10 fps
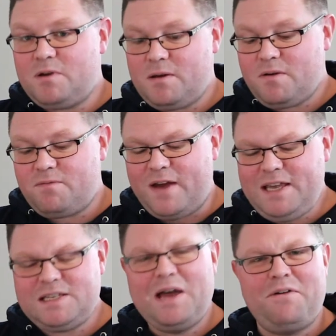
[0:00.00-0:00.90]
worse
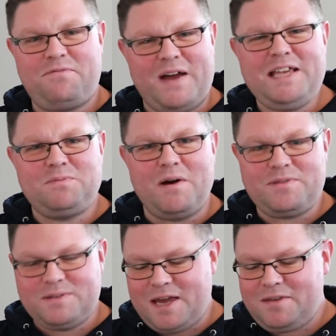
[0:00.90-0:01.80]

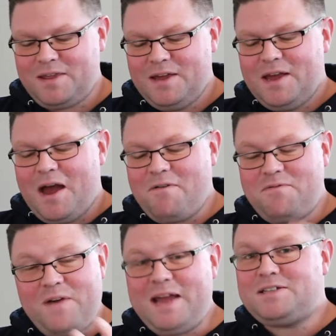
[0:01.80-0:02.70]
than death, a
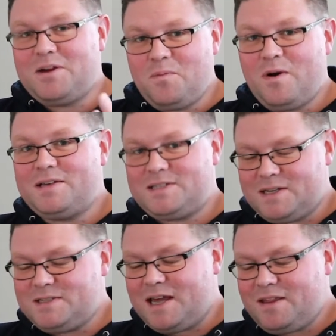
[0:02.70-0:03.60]
fate worse
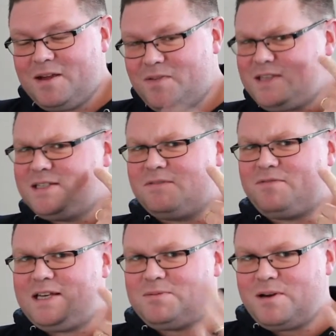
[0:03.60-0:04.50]
than death. This is a
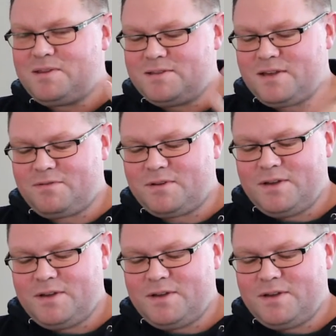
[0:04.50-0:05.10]
face worse than death.